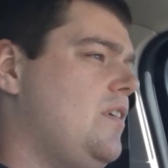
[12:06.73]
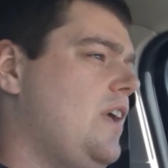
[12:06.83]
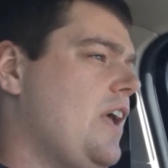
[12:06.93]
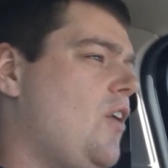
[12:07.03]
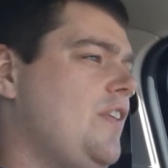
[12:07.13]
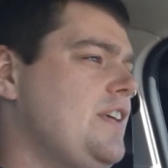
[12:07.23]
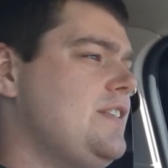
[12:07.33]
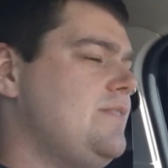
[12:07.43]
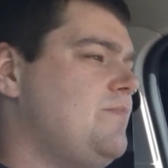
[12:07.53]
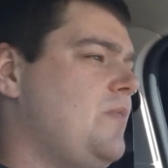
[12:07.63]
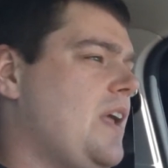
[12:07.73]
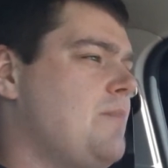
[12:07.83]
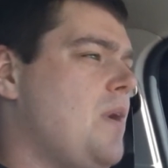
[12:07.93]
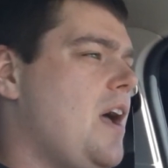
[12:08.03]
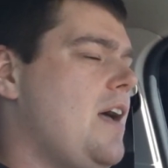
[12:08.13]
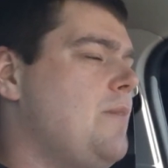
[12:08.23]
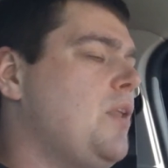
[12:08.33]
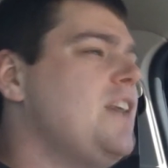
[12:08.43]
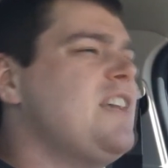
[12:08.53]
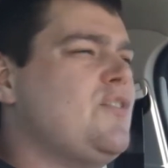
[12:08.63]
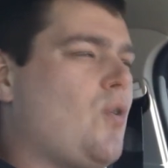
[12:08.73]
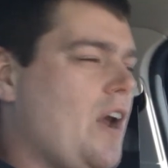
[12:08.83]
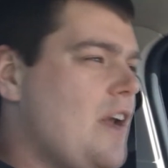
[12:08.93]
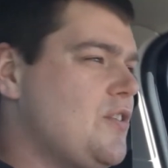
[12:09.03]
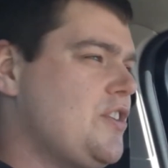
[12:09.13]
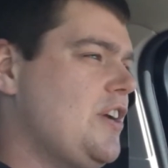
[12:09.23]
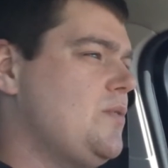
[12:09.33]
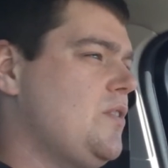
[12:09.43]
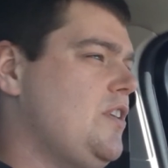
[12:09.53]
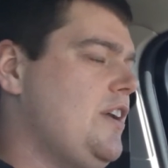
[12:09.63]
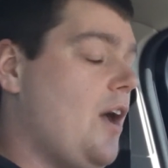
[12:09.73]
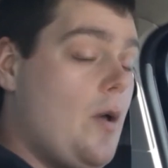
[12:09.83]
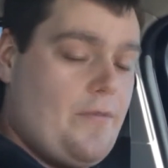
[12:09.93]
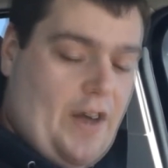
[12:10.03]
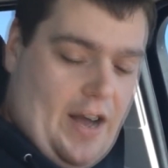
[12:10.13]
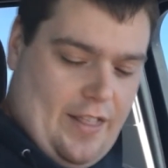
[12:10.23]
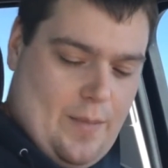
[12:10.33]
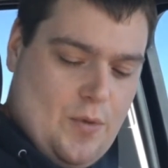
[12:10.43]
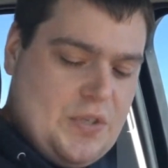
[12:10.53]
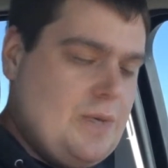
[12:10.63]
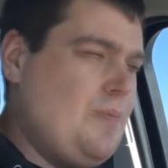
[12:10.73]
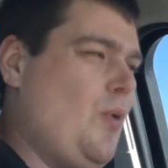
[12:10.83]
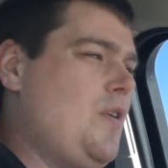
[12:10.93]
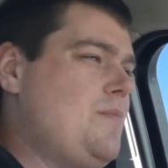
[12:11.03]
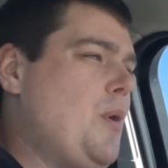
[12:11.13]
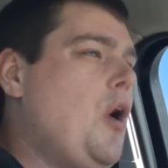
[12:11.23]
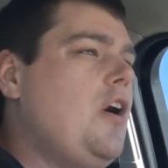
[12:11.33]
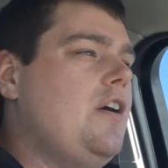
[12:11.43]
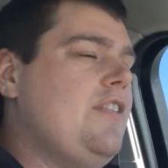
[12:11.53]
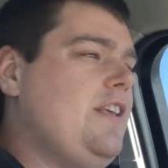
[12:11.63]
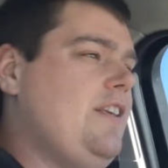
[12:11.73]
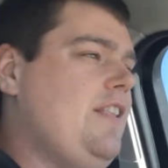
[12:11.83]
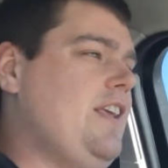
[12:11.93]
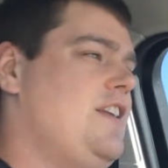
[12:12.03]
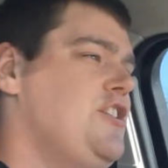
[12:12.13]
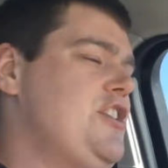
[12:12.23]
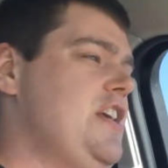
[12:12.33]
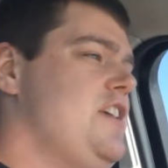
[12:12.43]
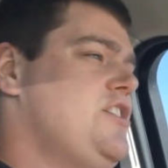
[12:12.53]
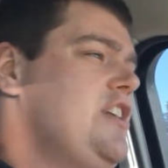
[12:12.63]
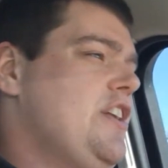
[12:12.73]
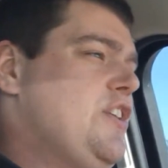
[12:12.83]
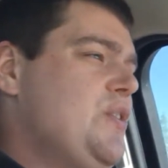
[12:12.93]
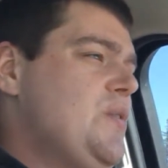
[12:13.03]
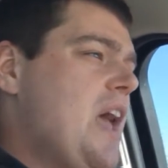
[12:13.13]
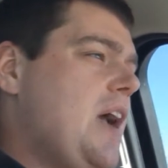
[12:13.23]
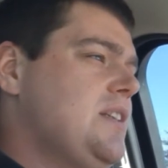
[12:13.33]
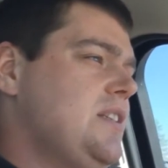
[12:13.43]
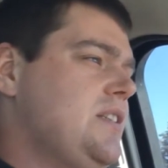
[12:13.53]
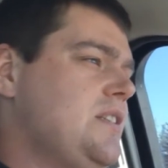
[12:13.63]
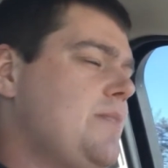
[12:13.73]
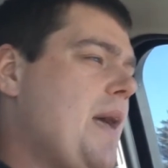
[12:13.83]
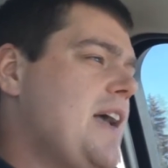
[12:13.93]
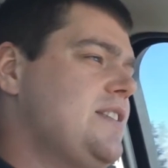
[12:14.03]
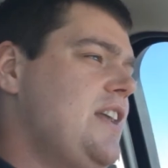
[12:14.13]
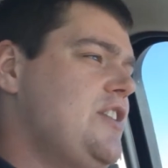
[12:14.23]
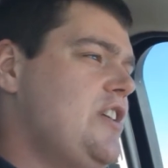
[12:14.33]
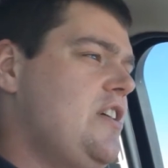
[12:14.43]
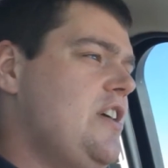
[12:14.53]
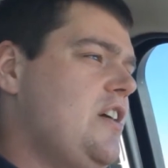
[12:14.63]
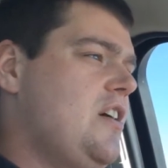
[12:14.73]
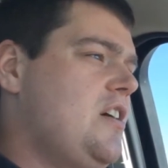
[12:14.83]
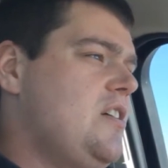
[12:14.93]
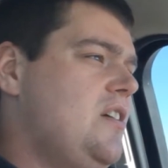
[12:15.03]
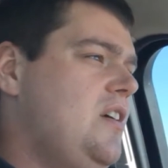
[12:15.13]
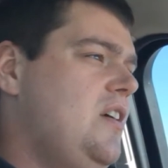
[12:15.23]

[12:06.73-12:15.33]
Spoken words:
like all these blindside tornado strikes were good. I'm forgetting the most important part. The initiation at a new Nexus is a backstage area card.